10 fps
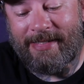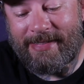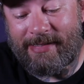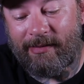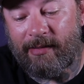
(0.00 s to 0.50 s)

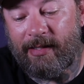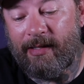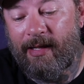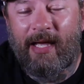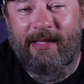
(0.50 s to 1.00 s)

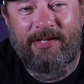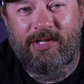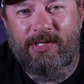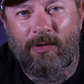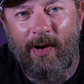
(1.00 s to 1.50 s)
decently, and that's
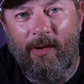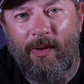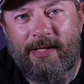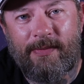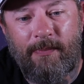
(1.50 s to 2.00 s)
just a great
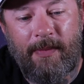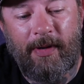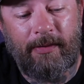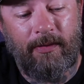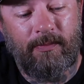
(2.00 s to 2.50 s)
way to
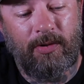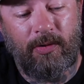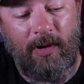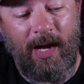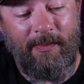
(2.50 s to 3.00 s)
mimic those blue
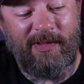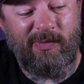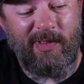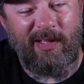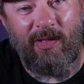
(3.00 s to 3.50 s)
crab
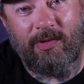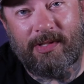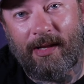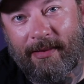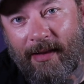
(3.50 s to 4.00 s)
is with
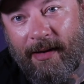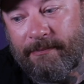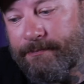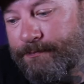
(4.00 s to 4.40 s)
colors like that.